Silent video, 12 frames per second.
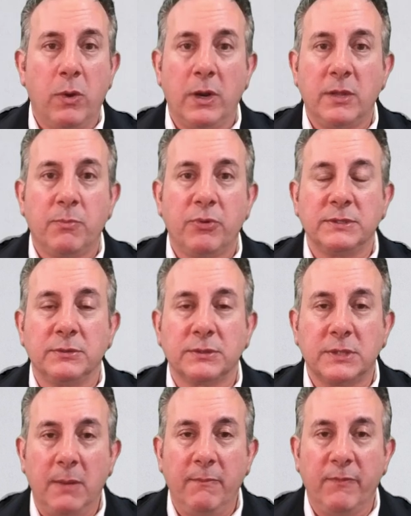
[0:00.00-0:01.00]
did the prisoners
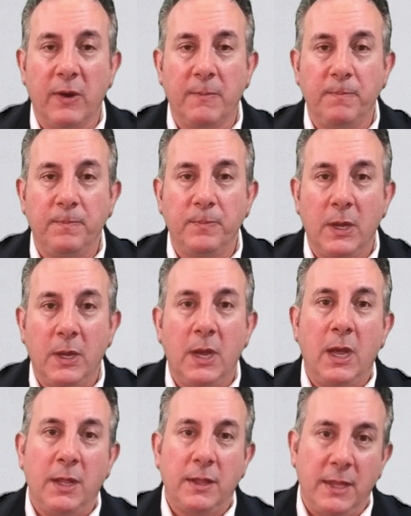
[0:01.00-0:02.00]
come
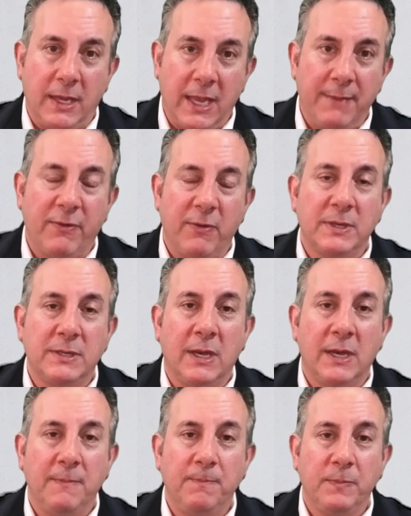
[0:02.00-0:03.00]
from? They came from a,
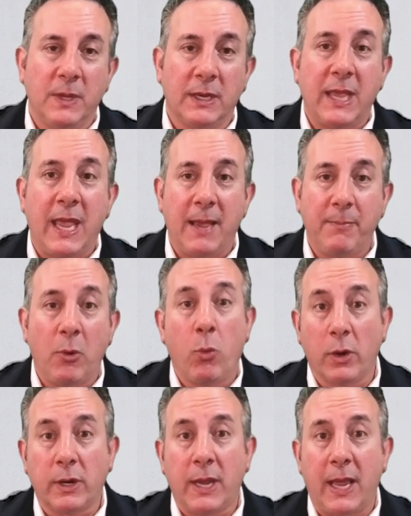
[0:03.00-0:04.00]
um, a camp, a
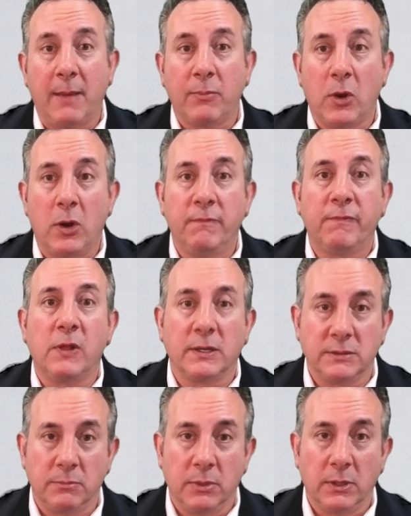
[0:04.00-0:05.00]
work camp called
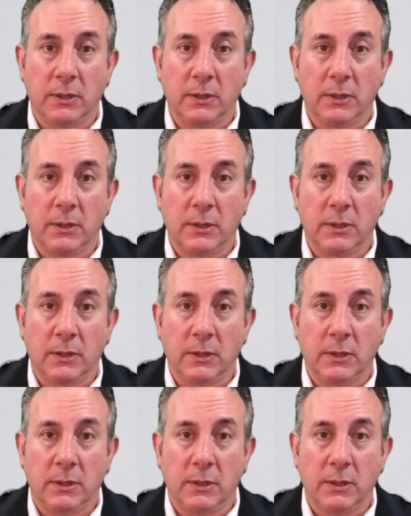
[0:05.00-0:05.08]
Flossenburg.